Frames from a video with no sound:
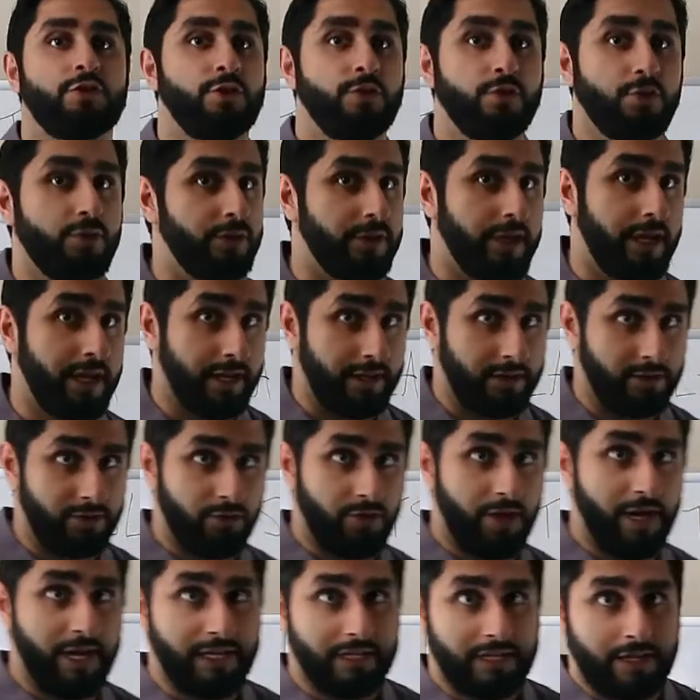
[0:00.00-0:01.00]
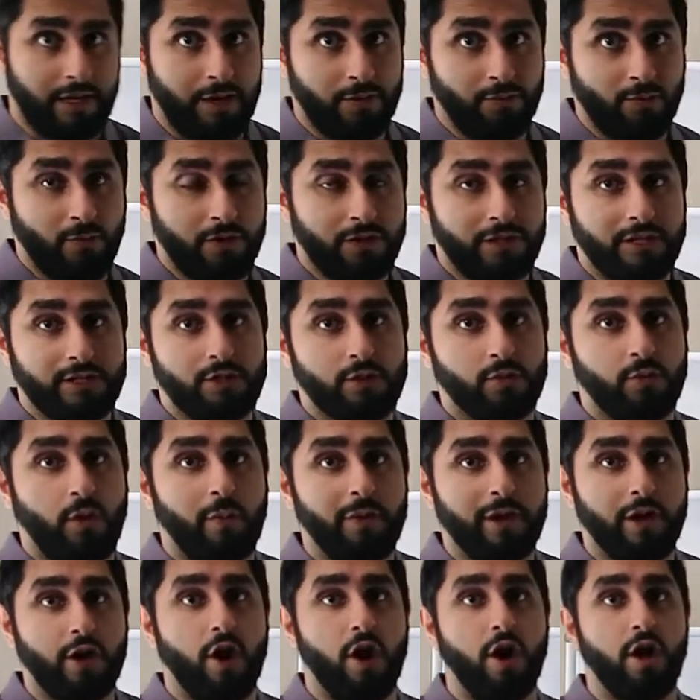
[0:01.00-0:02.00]
was two things, right? And this is
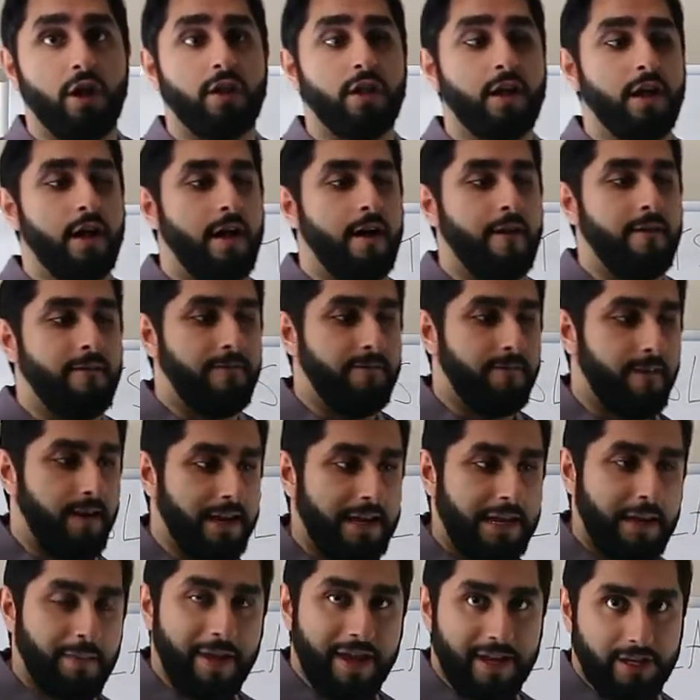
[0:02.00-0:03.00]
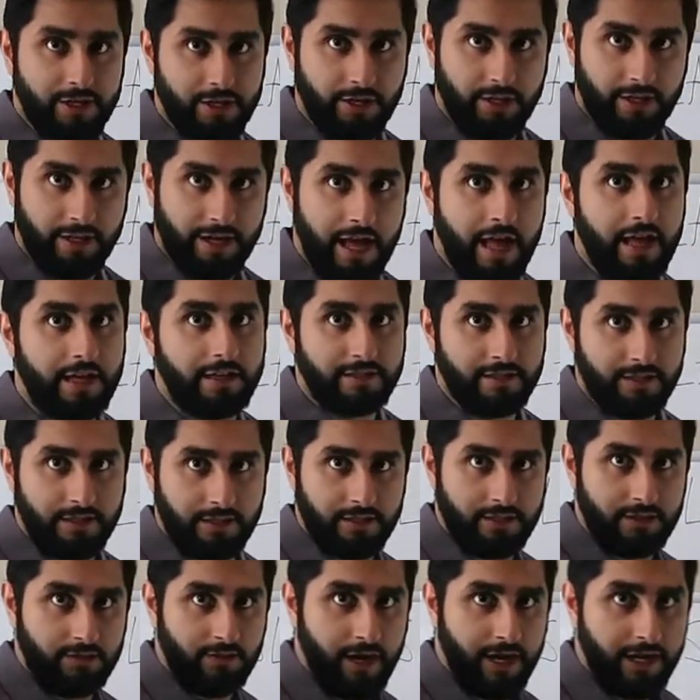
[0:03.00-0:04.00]
what we call fundamental
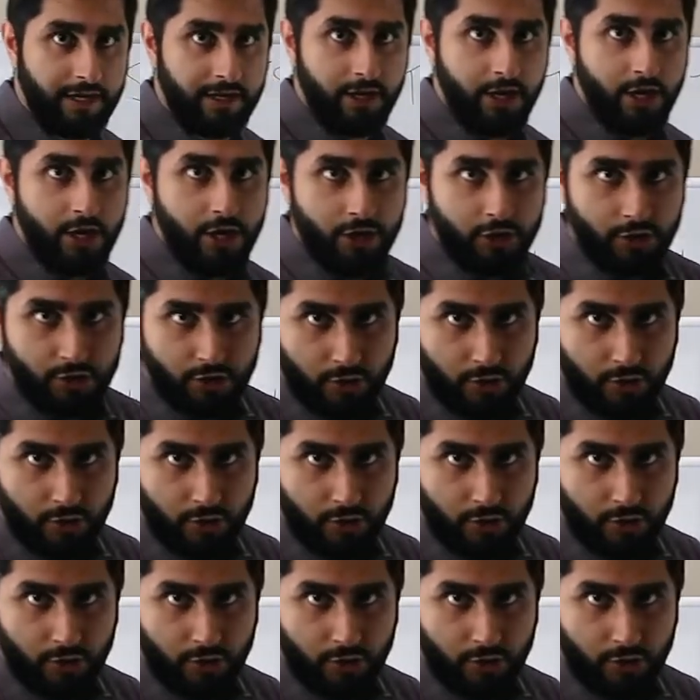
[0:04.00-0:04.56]
analysis, right?